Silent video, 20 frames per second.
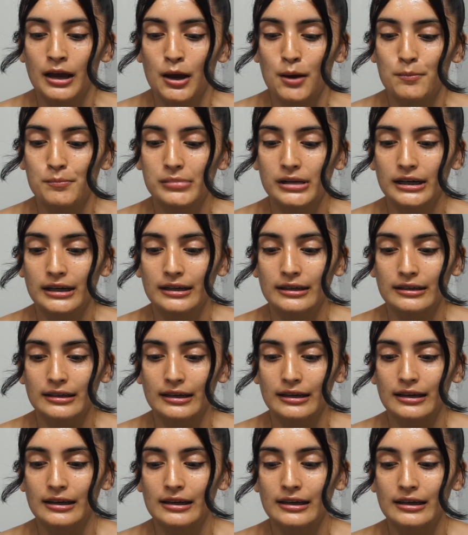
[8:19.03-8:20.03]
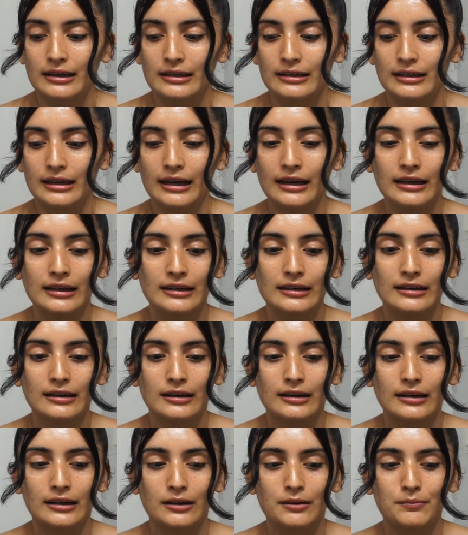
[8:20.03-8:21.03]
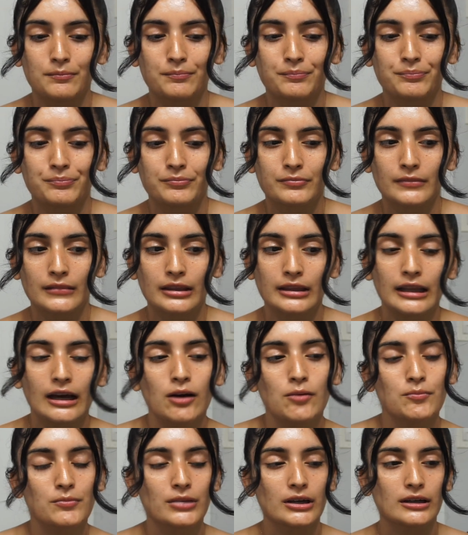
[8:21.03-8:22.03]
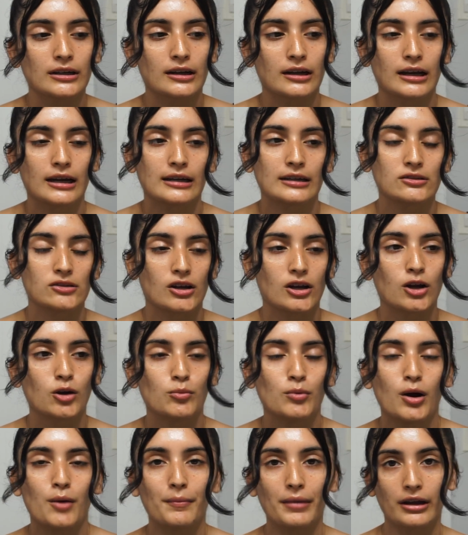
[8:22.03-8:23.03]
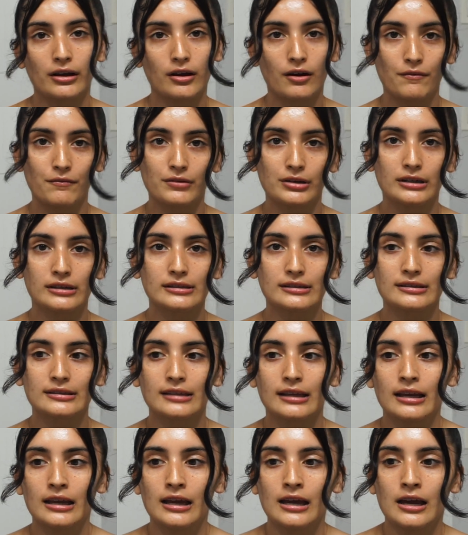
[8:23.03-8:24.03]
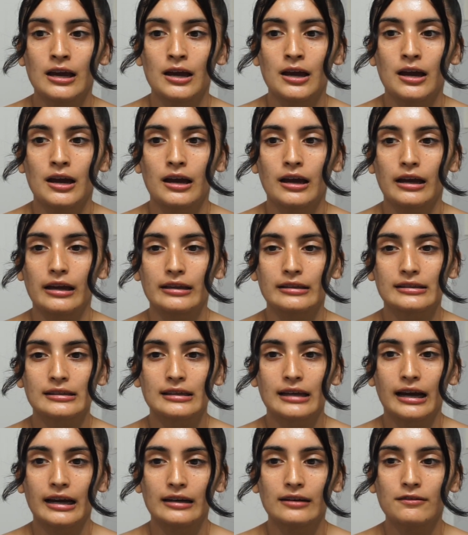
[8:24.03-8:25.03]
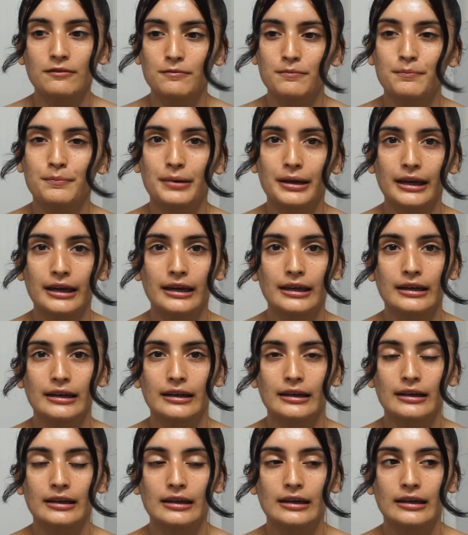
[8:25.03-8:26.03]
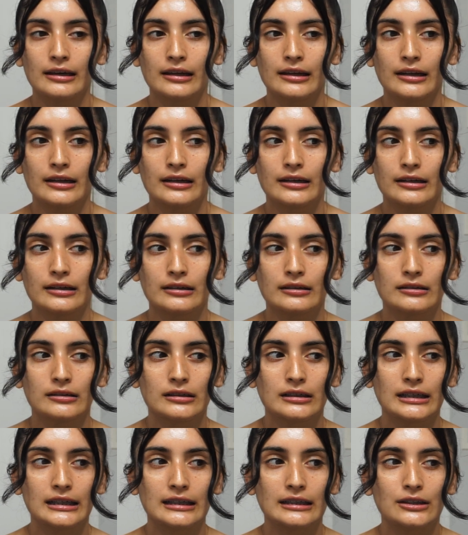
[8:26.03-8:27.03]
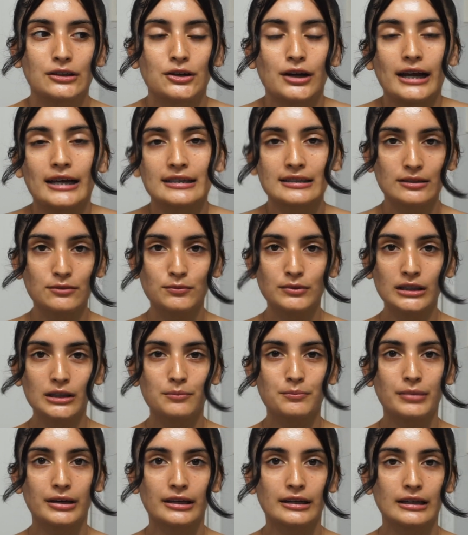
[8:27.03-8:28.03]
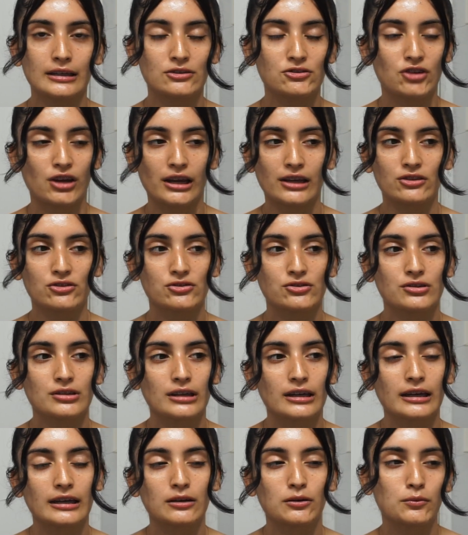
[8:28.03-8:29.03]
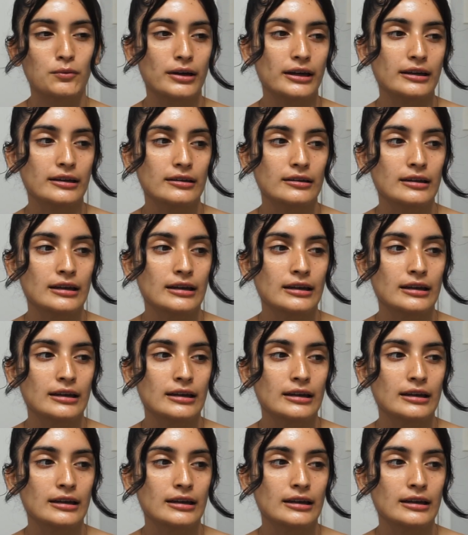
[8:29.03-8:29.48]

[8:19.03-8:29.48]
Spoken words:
But yeah, now I'm gonna kind of talk about my confidence. It's kind of been, there hasn't really been a change in a way,